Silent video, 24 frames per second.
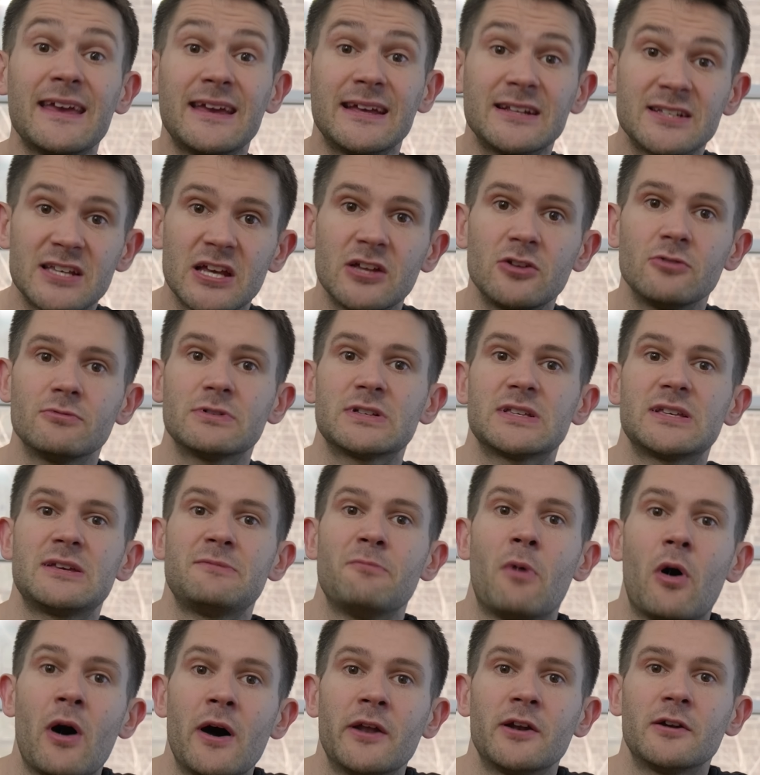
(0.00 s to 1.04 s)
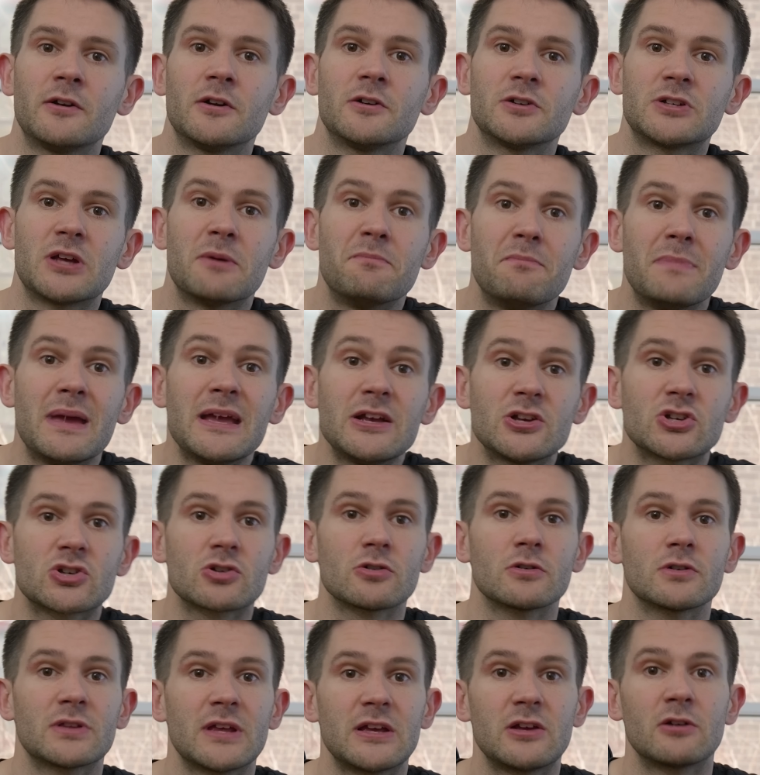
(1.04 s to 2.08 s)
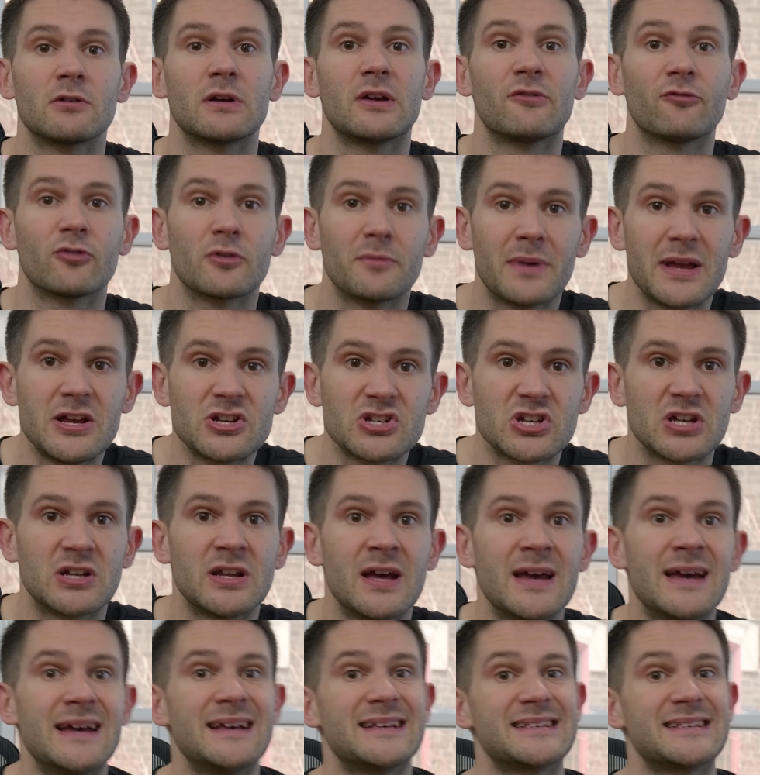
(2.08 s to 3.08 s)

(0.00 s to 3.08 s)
they continuously monitor to make sure that your information